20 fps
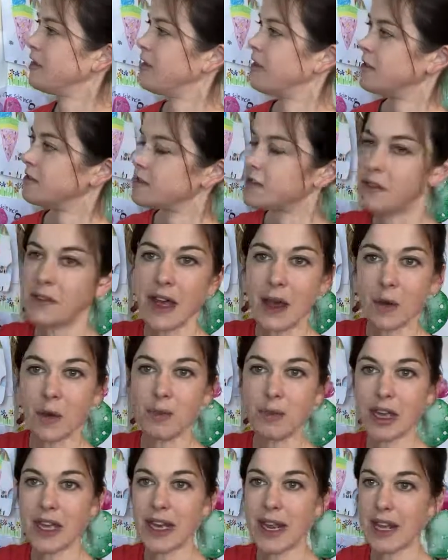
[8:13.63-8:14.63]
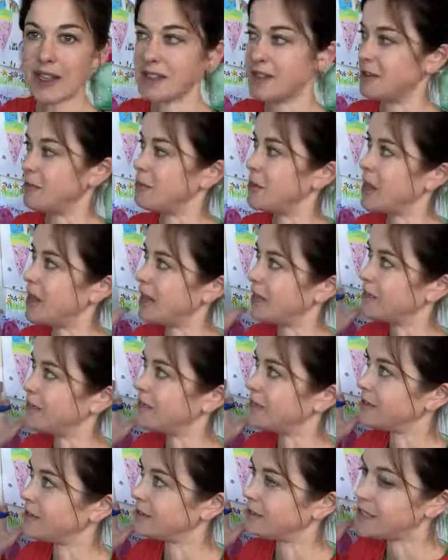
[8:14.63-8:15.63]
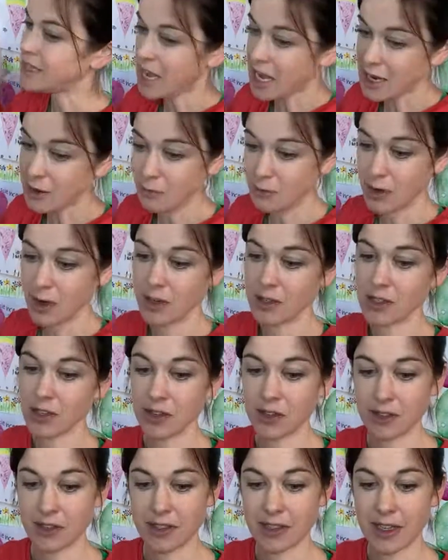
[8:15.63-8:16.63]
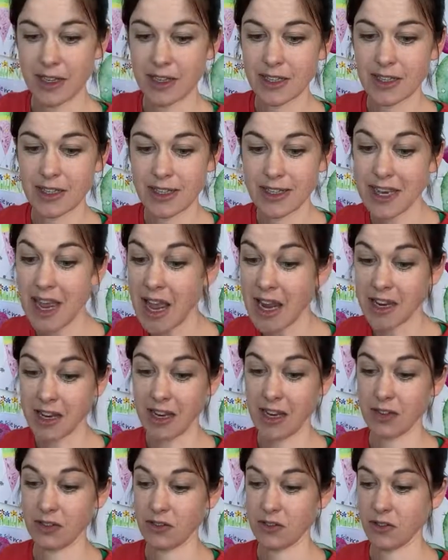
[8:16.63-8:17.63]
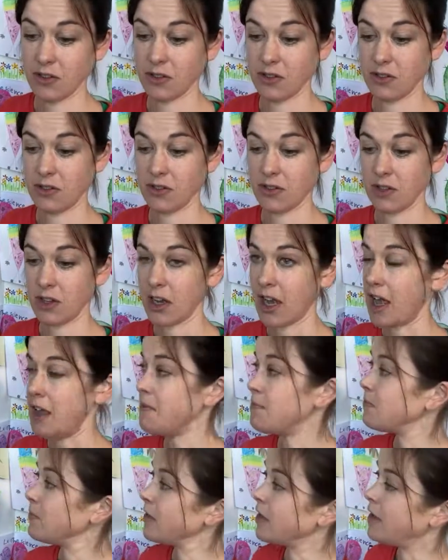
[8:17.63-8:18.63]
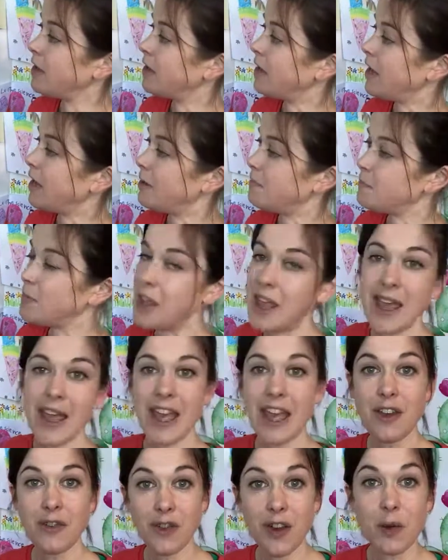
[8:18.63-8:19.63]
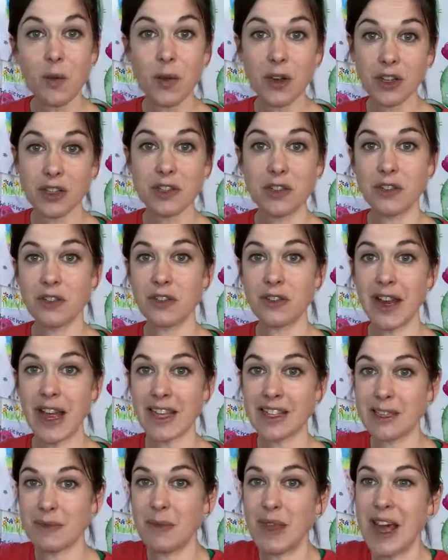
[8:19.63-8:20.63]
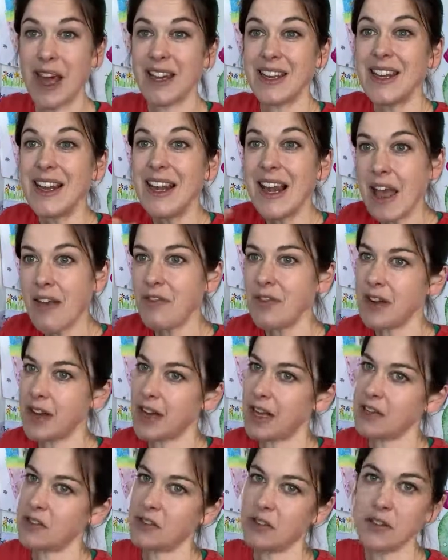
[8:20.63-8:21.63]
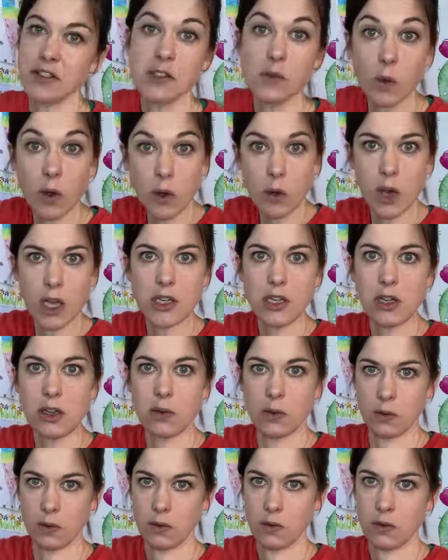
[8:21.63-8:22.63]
So that would be an atom that had 10 protons and 10 electrons, okay? If I wanted to draw an atom that had 11 electrons, what do I do?